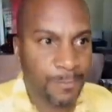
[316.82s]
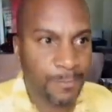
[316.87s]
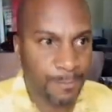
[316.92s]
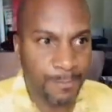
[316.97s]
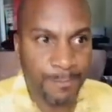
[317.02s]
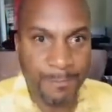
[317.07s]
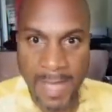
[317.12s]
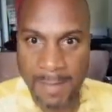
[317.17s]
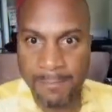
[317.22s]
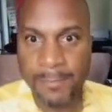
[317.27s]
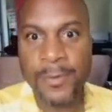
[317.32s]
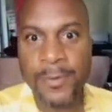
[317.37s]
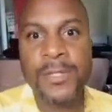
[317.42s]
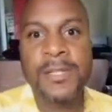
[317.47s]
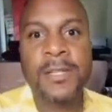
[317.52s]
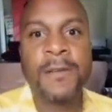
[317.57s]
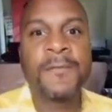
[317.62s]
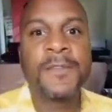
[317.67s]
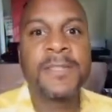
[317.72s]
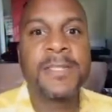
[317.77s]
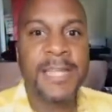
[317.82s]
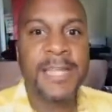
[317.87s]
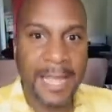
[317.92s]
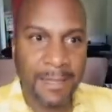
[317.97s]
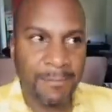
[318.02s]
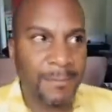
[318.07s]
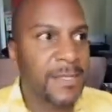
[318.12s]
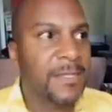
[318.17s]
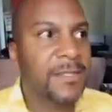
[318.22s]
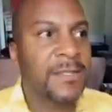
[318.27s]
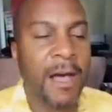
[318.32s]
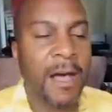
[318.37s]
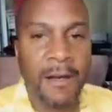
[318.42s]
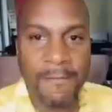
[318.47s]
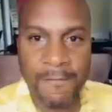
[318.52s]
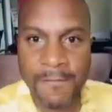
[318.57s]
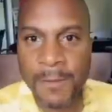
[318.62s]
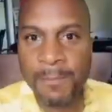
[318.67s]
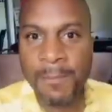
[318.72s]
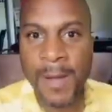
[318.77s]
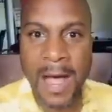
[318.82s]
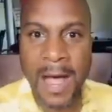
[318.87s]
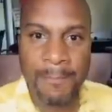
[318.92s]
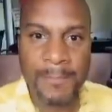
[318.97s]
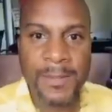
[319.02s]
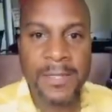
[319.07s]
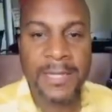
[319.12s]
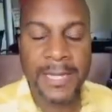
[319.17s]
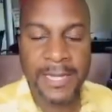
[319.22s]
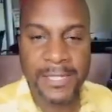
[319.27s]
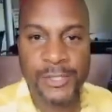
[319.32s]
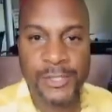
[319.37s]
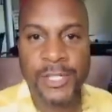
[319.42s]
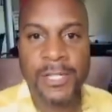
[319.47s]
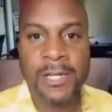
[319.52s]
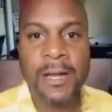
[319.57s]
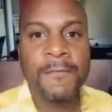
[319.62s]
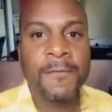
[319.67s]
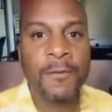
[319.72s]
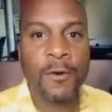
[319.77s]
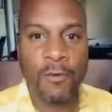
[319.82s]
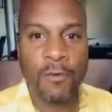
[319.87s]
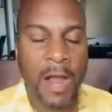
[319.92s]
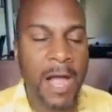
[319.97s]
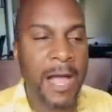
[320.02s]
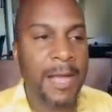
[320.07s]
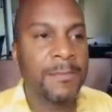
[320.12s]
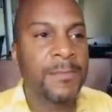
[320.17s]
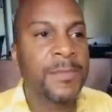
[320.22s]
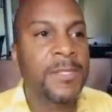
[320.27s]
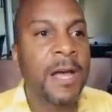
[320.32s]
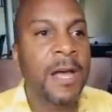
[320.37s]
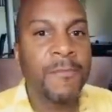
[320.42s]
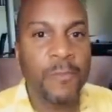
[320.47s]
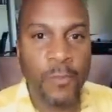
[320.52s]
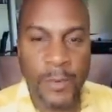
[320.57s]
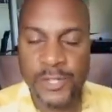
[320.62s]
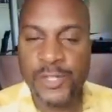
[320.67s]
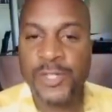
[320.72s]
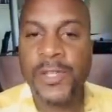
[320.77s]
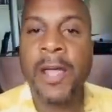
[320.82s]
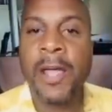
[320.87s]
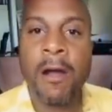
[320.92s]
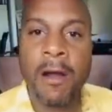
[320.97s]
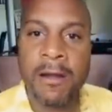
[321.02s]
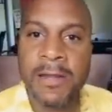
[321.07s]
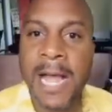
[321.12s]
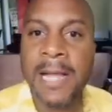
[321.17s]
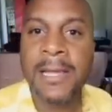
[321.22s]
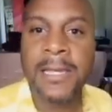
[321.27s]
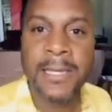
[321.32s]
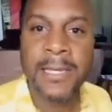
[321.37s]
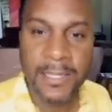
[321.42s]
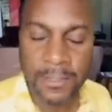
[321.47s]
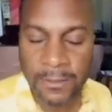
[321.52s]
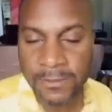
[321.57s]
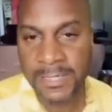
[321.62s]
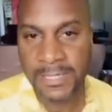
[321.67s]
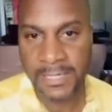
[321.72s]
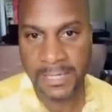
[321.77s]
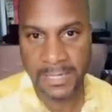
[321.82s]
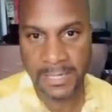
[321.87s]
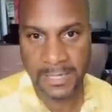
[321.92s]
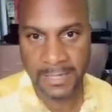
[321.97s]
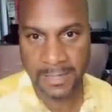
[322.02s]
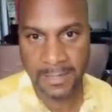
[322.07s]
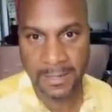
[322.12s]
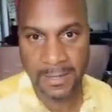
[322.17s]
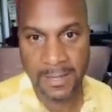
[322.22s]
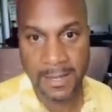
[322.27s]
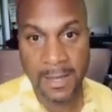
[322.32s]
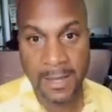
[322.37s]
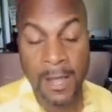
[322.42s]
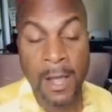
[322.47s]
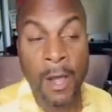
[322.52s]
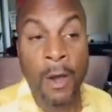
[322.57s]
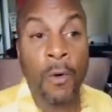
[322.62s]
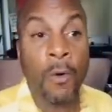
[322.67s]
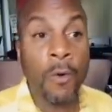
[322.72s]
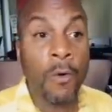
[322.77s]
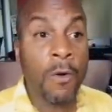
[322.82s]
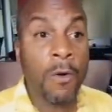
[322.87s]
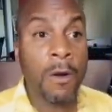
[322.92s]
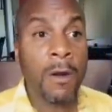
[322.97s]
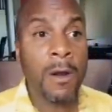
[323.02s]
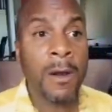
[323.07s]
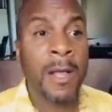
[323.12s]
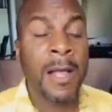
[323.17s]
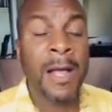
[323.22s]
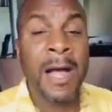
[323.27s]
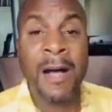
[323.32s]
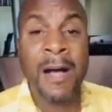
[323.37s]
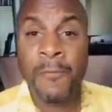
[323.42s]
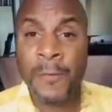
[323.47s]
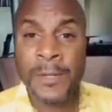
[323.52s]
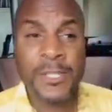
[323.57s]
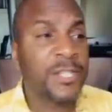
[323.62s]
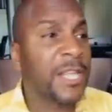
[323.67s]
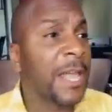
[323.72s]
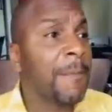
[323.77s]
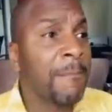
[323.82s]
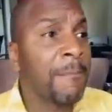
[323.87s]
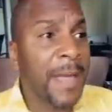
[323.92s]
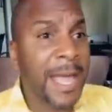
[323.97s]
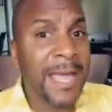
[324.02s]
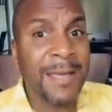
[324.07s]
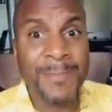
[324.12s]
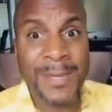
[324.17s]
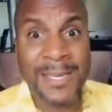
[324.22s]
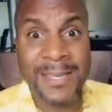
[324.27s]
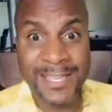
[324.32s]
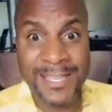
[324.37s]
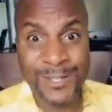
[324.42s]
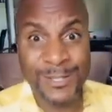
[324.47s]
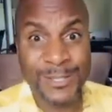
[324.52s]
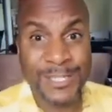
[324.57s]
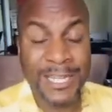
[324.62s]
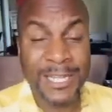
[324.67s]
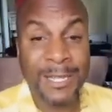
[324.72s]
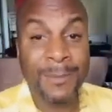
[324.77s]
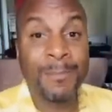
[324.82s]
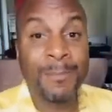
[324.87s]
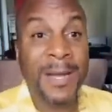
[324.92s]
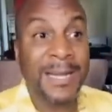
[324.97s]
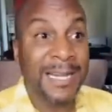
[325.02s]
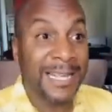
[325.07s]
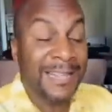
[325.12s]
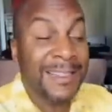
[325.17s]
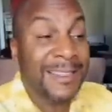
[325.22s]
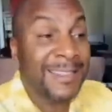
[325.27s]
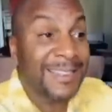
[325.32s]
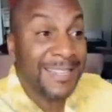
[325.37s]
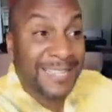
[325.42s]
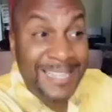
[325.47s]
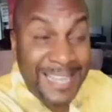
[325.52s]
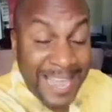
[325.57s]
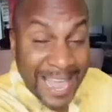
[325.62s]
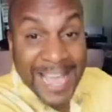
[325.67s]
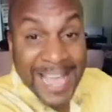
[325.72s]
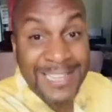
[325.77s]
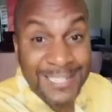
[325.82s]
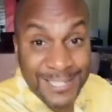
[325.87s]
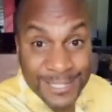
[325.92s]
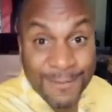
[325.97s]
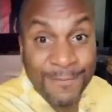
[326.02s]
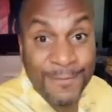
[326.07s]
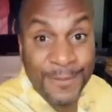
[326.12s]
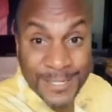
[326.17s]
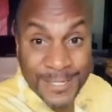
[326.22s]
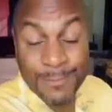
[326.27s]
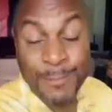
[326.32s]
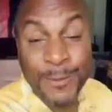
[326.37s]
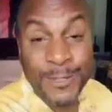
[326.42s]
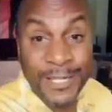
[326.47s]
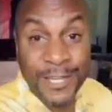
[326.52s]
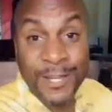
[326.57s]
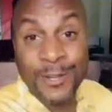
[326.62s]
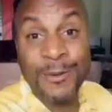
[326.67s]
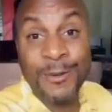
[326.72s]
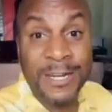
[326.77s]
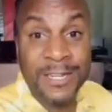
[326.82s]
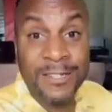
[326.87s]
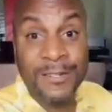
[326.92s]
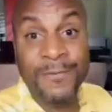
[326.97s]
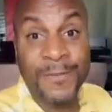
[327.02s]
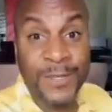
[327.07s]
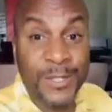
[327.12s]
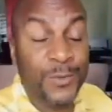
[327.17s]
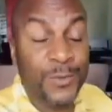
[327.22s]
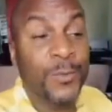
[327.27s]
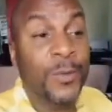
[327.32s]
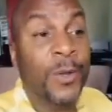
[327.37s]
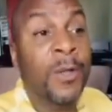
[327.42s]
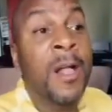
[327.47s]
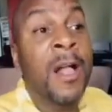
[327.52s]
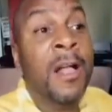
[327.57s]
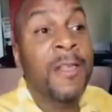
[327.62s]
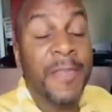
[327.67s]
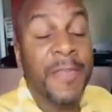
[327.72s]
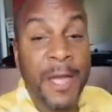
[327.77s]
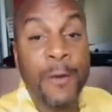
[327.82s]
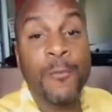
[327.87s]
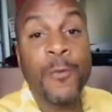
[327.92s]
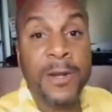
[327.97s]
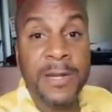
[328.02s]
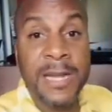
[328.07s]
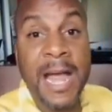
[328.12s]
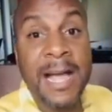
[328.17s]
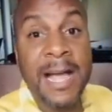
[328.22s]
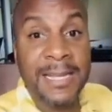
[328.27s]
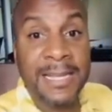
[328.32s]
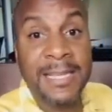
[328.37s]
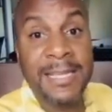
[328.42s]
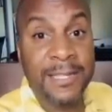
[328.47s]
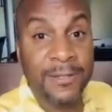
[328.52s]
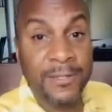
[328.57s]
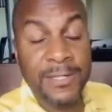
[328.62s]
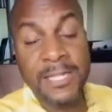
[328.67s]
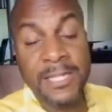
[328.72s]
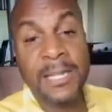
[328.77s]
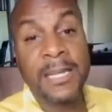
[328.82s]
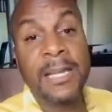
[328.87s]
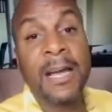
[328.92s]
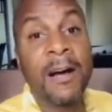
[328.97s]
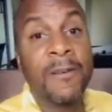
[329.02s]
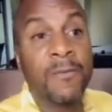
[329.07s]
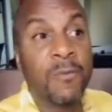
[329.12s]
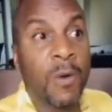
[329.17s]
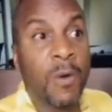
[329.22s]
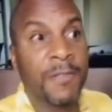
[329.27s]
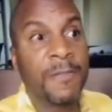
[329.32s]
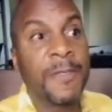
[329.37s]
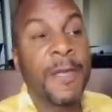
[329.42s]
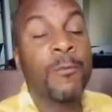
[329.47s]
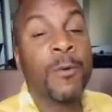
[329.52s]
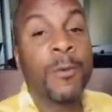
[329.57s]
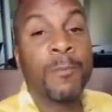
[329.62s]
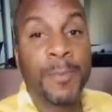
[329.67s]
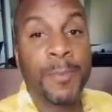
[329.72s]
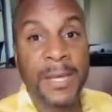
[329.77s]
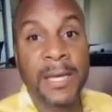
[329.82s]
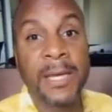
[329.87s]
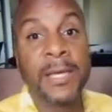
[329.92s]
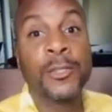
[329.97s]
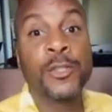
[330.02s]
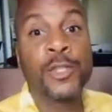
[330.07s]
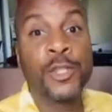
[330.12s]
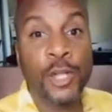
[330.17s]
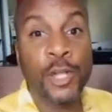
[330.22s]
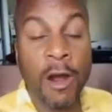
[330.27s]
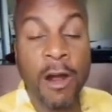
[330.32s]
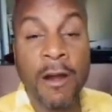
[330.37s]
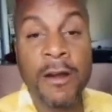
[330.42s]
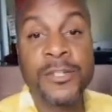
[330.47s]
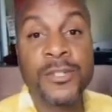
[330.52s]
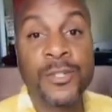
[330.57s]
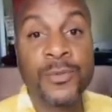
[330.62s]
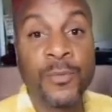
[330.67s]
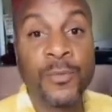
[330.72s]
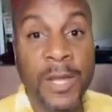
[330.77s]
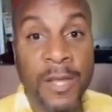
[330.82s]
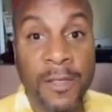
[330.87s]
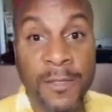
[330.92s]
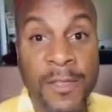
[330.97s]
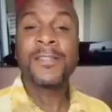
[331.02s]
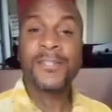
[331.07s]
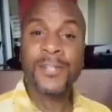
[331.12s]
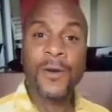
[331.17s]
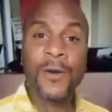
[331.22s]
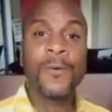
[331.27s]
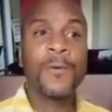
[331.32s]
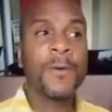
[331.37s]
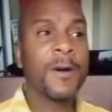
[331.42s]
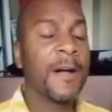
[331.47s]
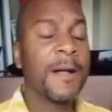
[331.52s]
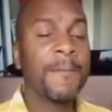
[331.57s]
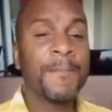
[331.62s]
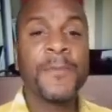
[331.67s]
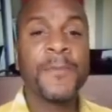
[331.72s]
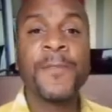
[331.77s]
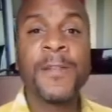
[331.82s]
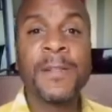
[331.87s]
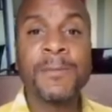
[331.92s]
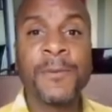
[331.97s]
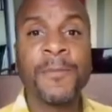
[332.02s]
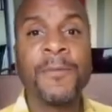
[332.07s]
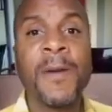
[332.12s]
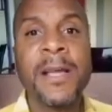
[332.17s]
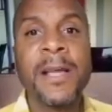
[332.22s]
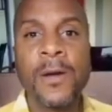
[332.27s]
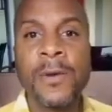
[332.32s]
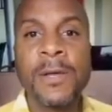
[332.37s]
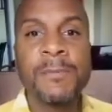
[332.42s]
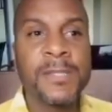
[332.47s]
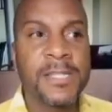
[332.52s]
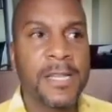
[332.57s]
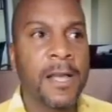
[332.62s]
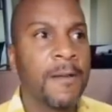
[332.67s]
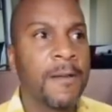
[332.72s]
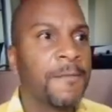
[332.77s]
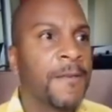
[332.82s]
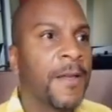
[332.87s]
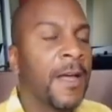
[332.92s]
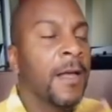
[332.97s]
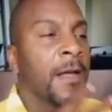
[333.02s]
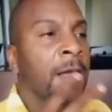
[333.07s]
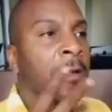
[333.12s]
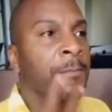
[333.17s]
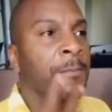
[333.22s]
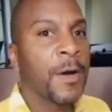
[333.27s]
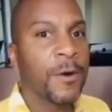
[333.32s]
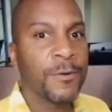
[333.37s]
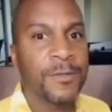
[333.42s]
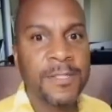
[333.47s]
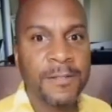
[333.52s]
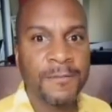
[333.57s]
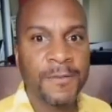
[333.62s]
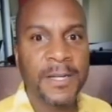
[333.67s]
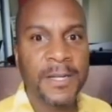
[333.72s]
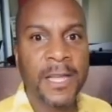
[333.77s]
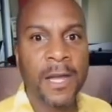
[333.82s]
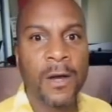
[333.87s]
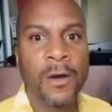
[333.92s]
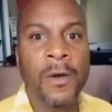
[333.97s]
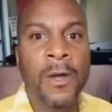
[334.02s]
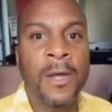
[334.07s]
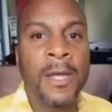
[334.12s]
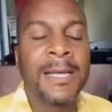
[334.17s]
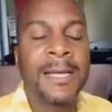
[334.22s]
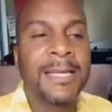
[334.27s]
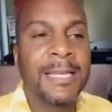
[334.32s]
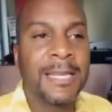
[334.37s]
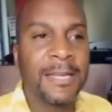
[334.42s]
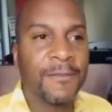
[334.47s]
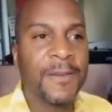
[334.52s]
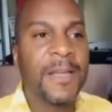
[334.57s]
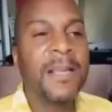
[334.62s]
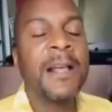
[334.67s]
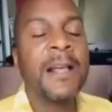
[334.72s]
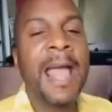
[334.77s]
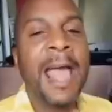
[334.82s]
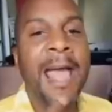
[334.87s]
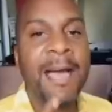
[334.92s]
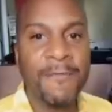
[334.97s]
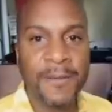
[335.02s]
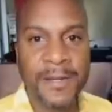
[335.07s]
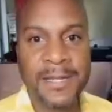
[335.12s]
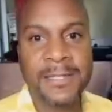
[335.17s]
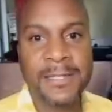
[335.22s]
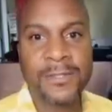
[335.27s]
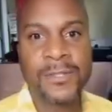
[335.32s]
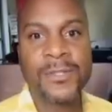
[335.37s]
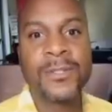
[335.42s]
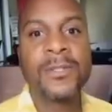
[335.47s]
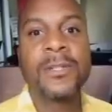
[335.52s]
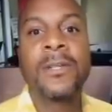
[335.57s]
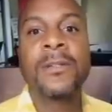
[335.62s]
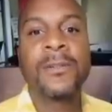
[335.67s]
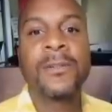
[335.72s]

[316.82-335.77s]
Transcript: members of segments of the population of crimes of which they are not guilty. Or of which they may be guilty, but in the case of this particular individual, they were not guilty of what they were being charged with. So um, Philip DeFranco himself posted a video giving evidence,